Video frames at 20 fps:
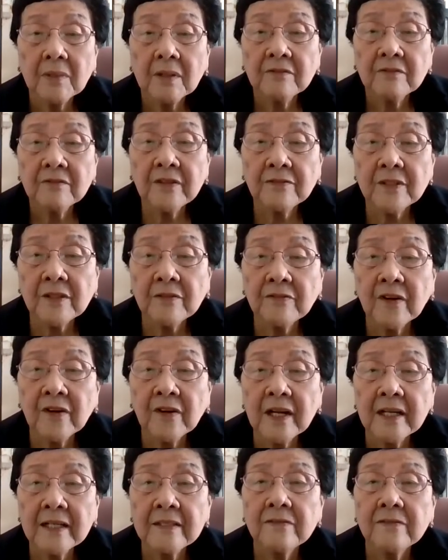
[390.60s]

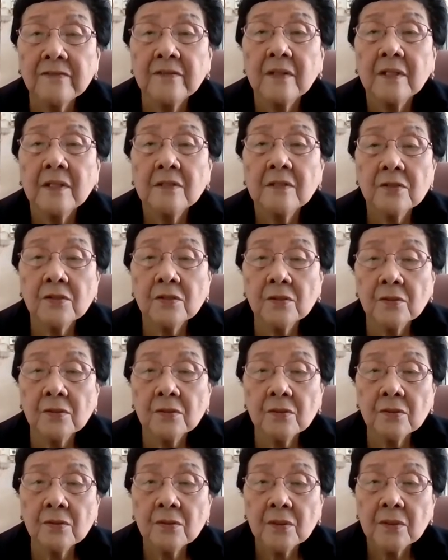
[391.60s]
55
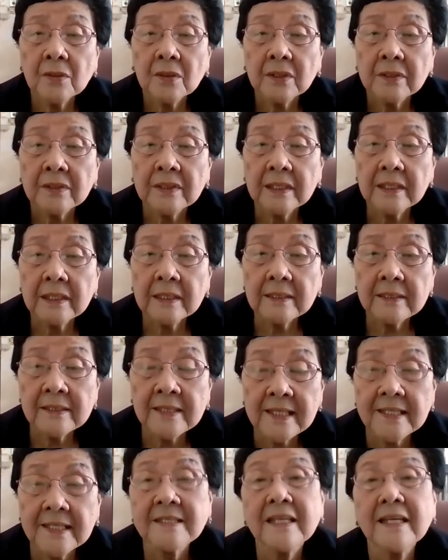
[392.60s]
to the
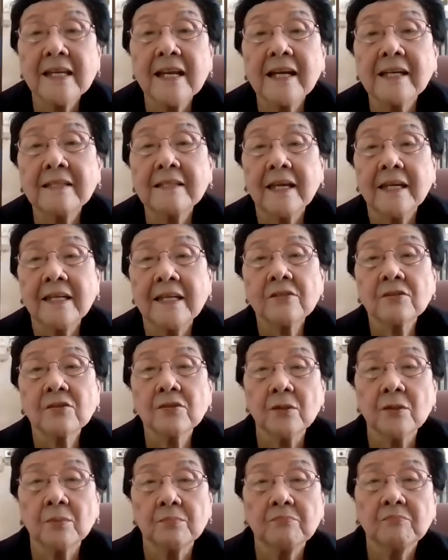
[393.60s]
69 age
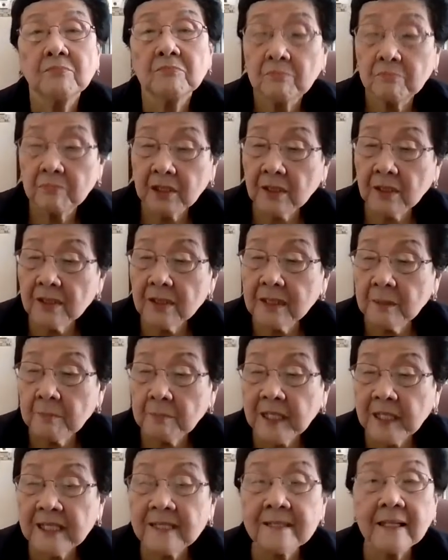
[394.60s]
group, because the
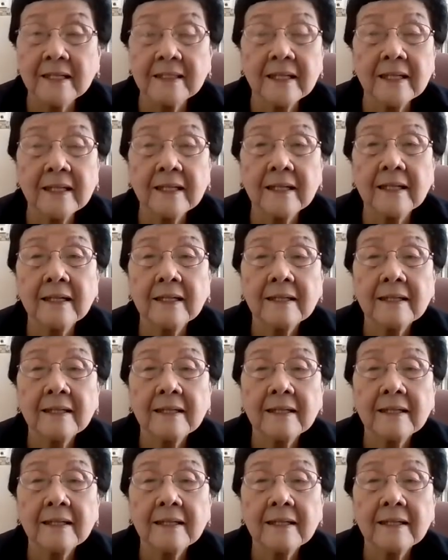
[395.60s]
peaks are there.